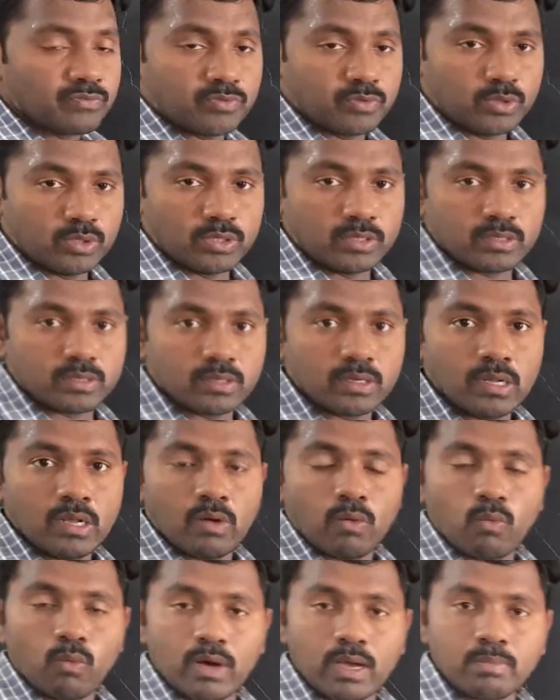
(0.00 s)
food.
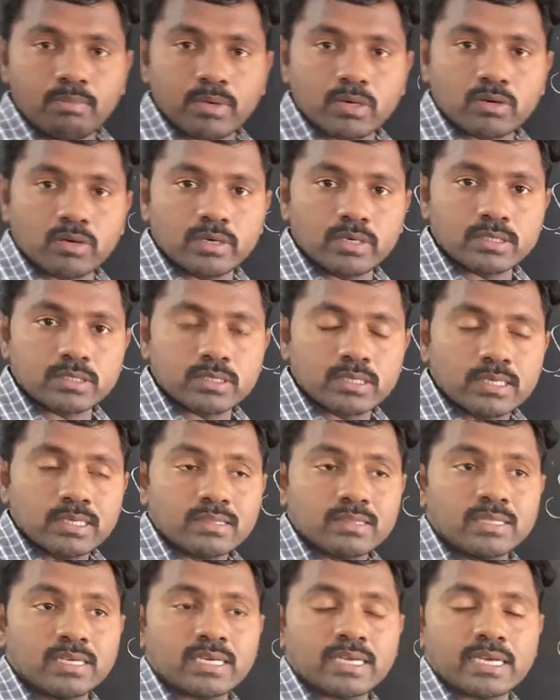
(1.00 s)
Why? Because
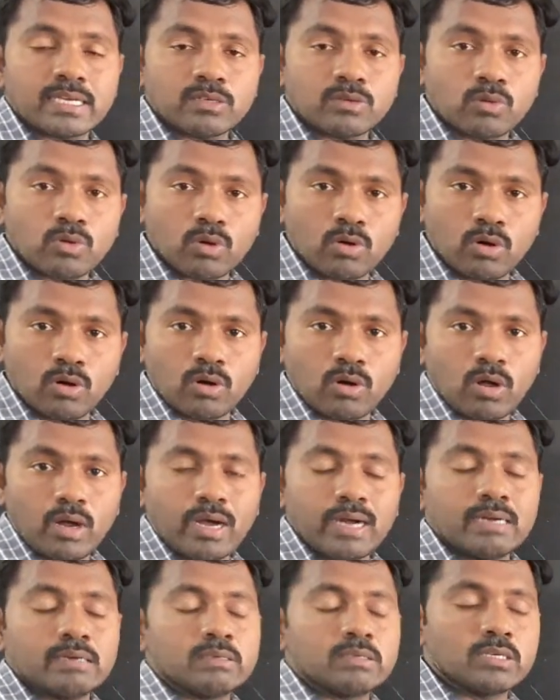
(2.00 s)
they can grow
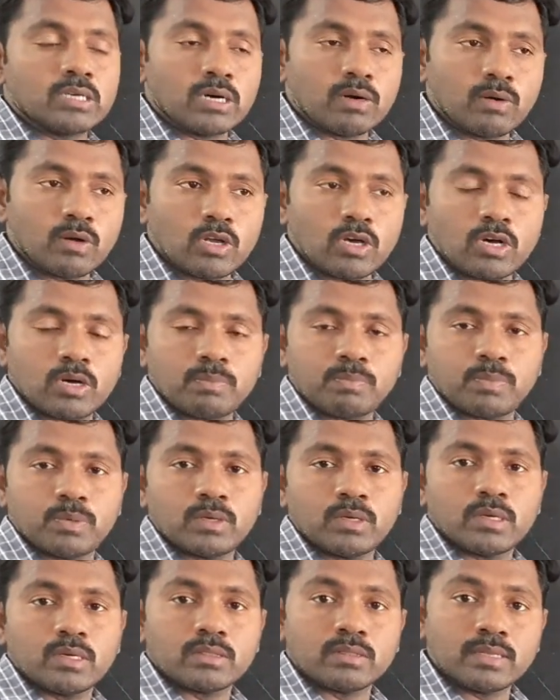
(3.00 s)
and
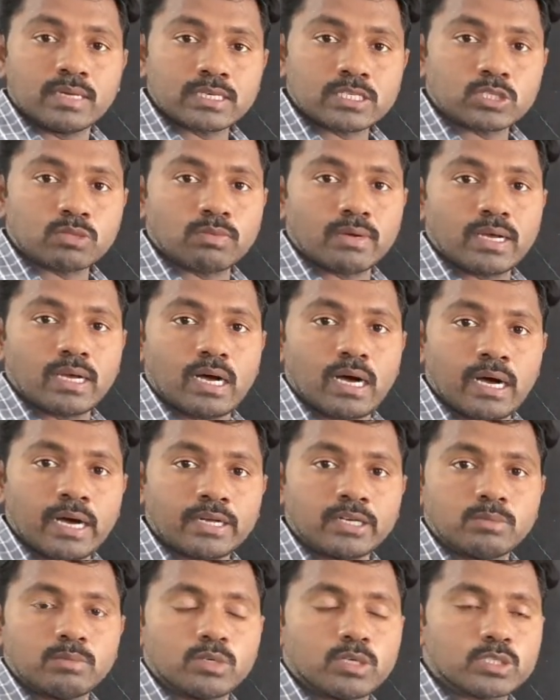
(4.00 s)
develop. That's why
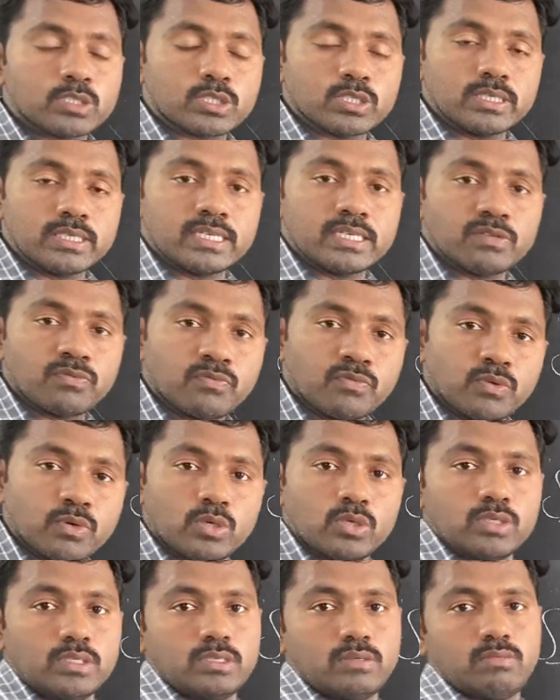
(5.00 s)
animals need
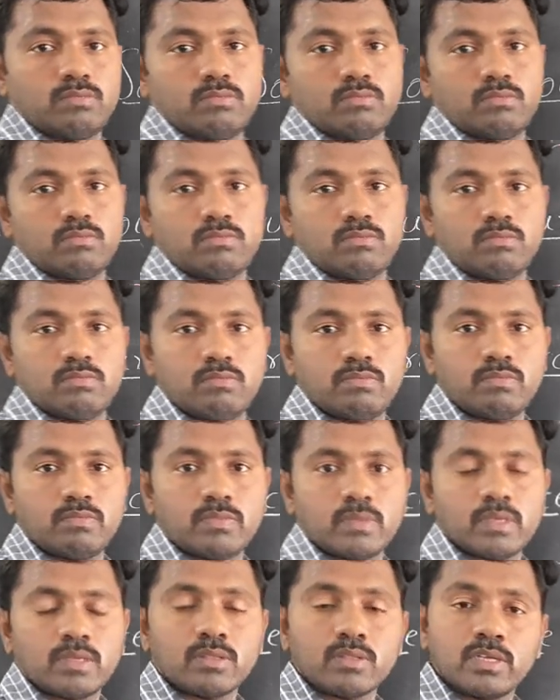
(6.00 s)
food.
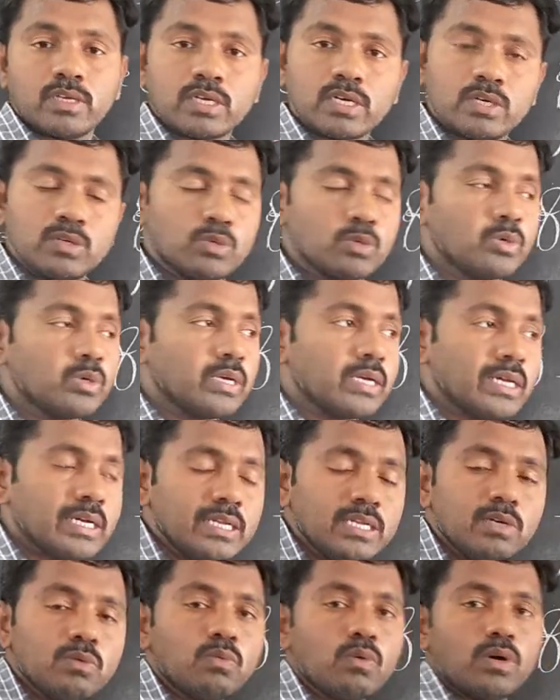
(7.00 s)
They can do
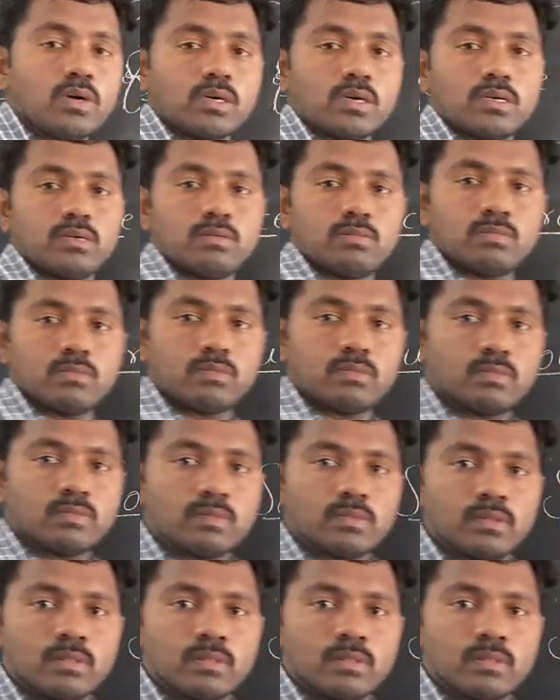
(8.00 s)
any work.